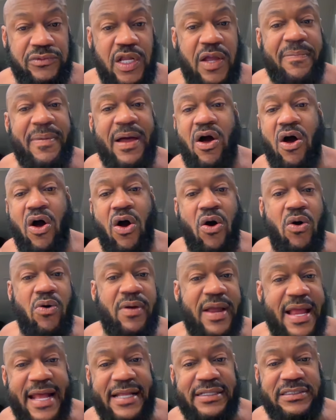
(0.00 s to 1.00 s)
about all
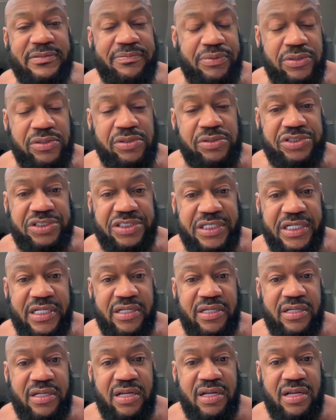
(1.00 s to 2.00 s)
kinds of bullshit.
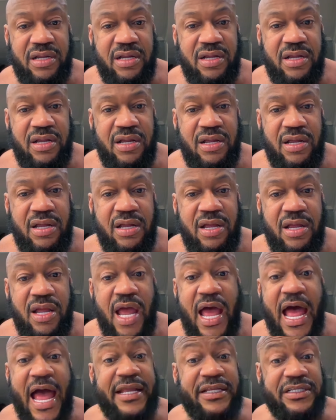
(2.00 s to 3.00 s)

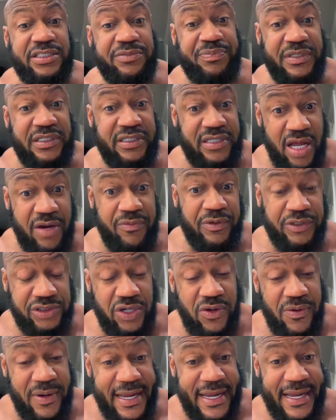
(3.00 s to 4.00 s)
I can just be done with
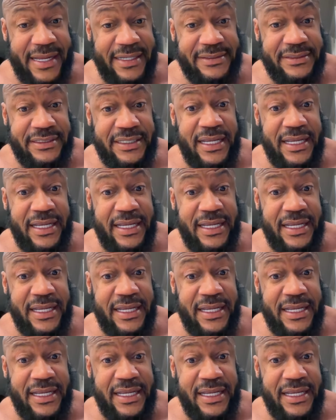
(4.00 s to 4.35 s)
your ass